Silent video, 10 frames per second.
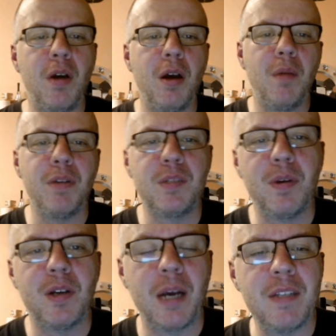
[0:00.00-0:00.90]

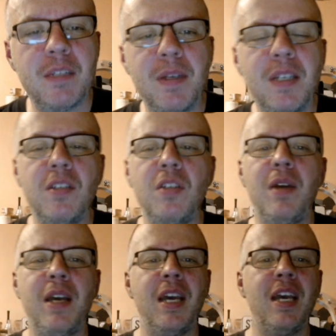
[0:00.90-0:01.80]
Britsburgh Owen, speaking to you
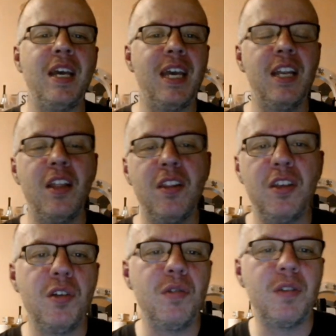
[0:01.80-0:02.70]
here in the UK.